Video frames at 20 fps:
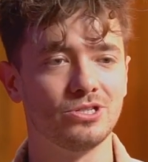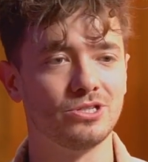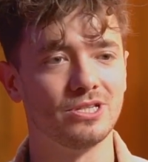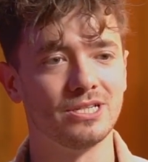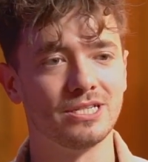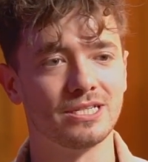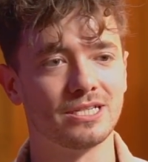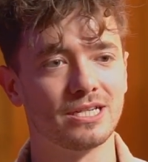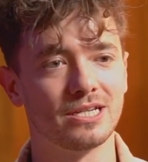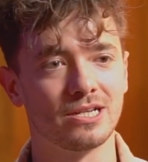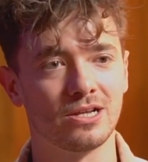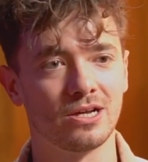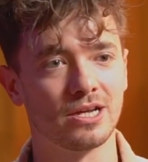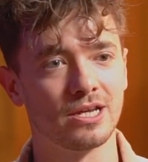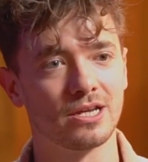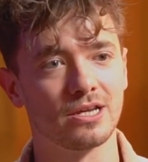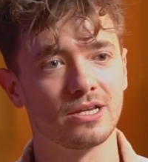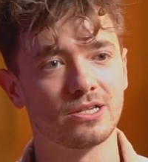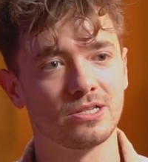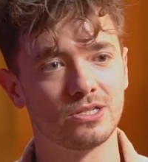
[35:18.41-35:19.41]
Is it
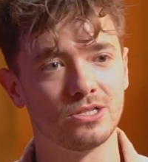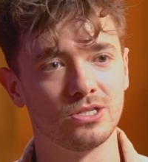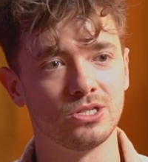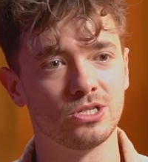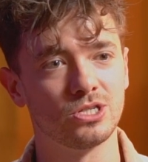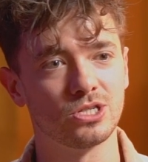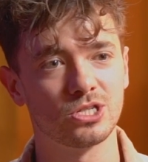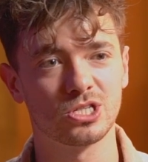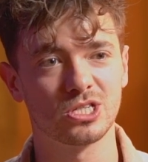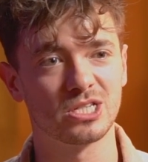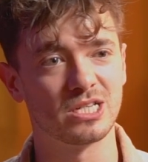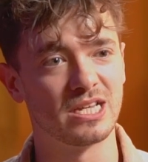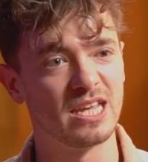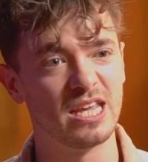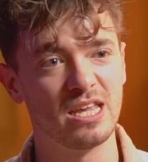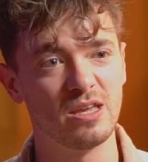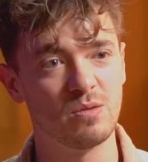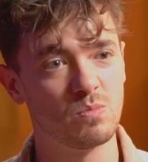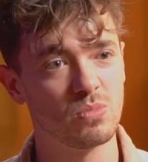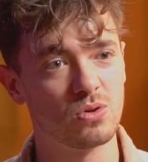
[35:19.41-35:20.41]
like, do you just
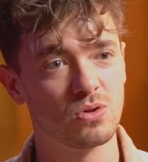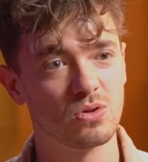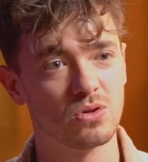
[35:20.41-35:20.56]
sleep?